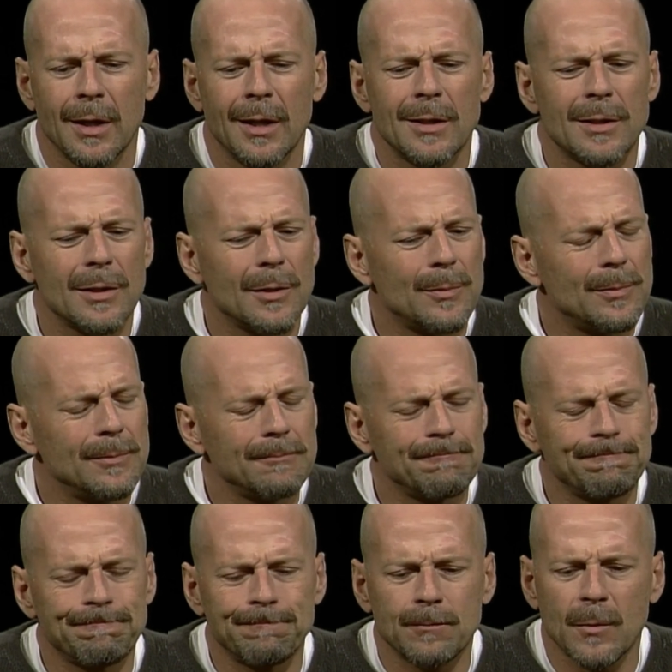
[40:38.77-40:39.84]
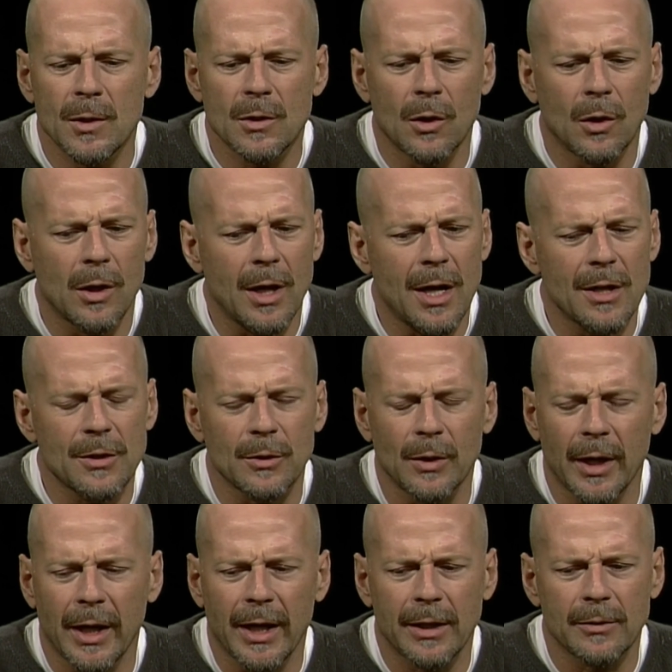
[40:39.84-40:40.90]
It's a It's called Hostile
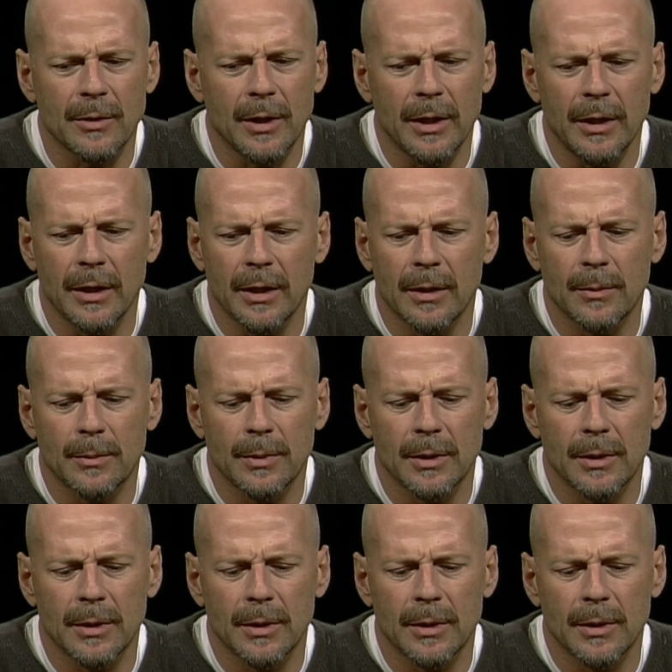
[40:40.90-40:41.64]
Act right now,